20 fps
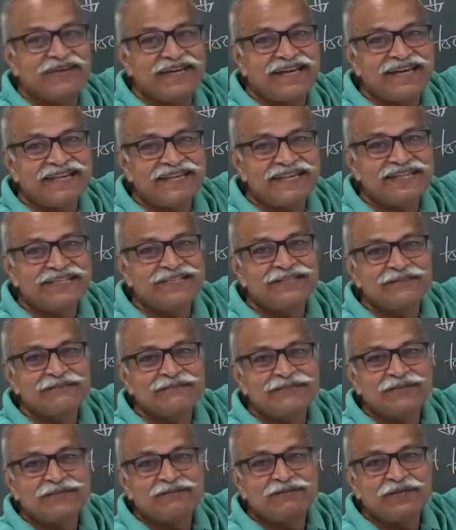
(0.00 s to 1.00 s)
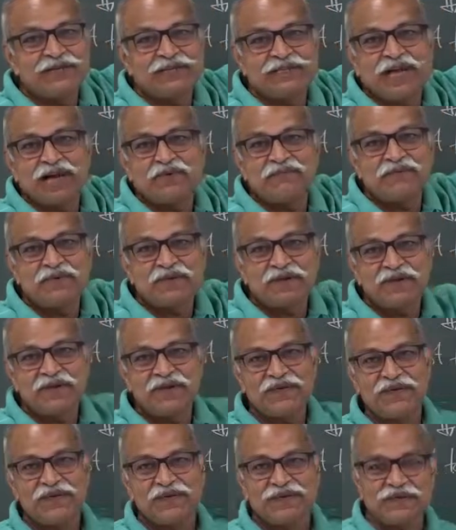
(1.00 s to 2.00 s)
mechanics. For
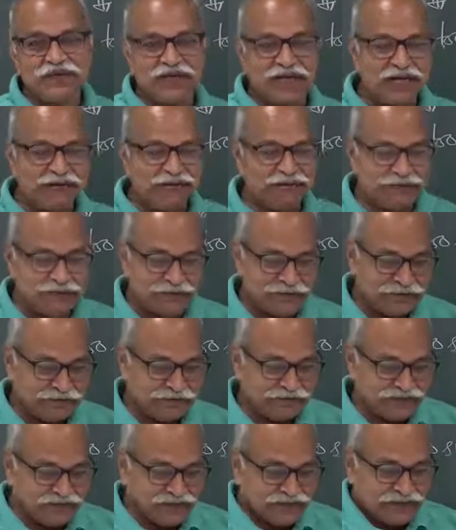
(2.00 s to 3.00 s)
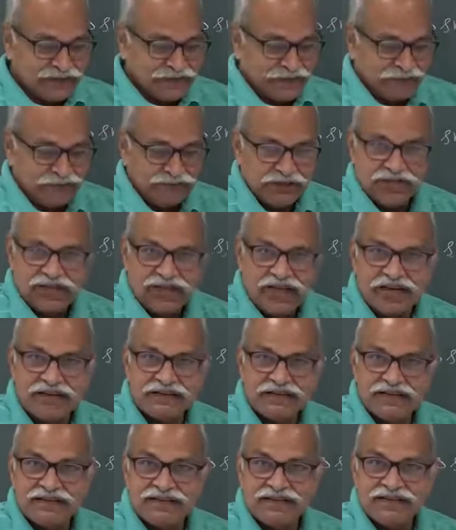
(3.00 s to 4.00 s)
example, when you have
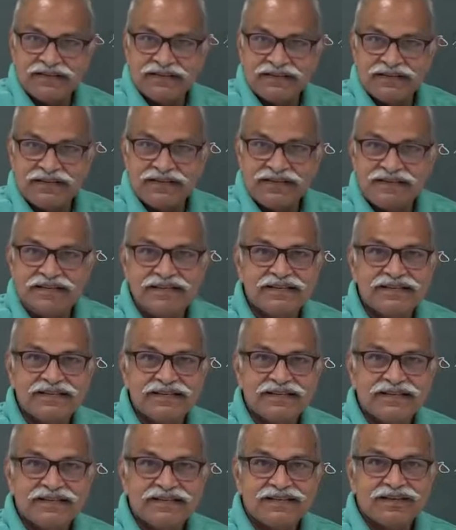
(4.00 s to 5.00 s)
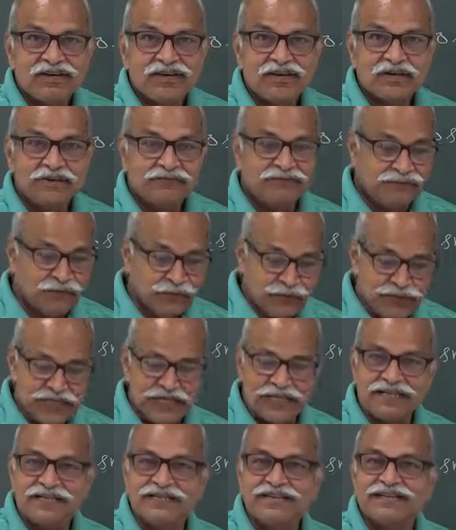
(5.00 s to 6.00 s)
fission or
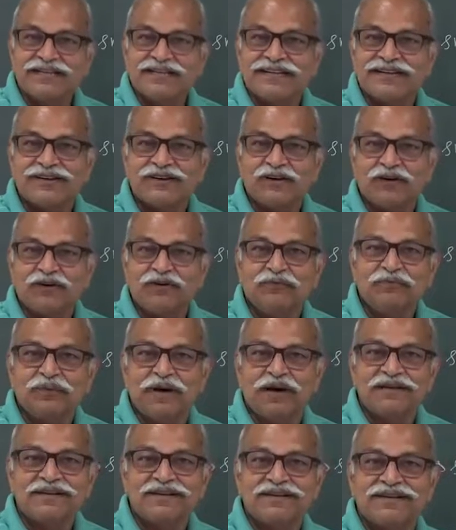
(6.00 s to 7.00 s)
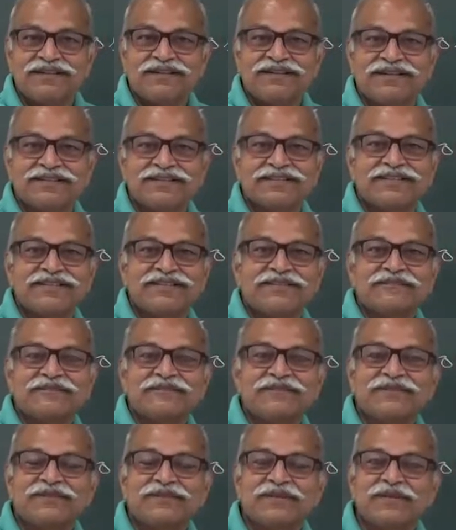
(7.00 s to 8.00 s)
fusion of particles,
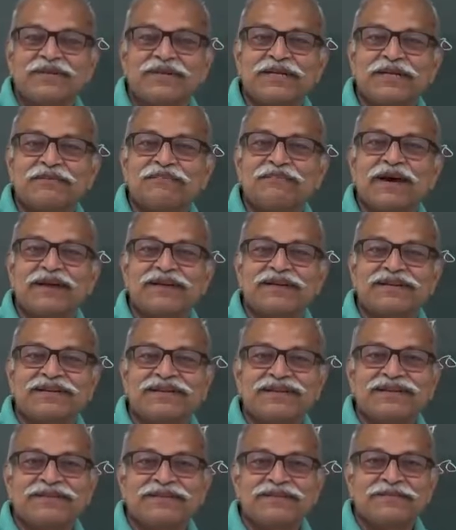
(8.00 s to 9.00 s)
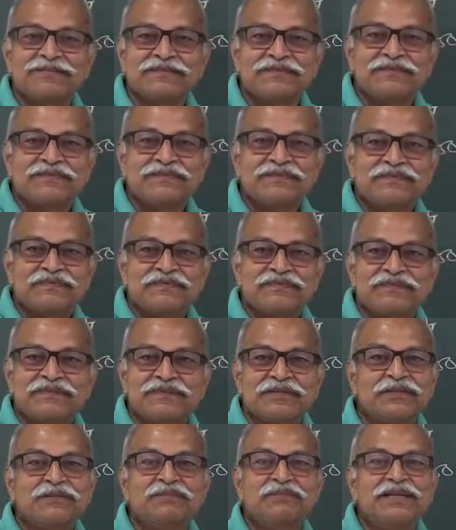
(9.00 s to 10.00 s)
nuclear particles,
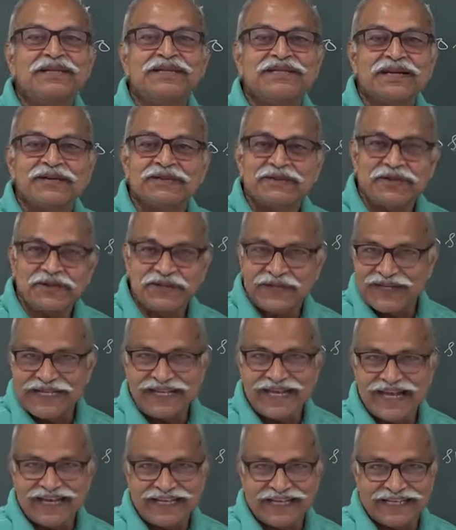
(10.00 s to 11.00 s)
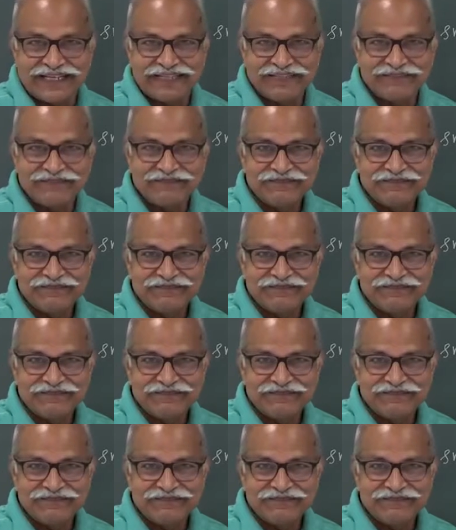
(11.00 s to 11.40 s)
the speeds are not very high.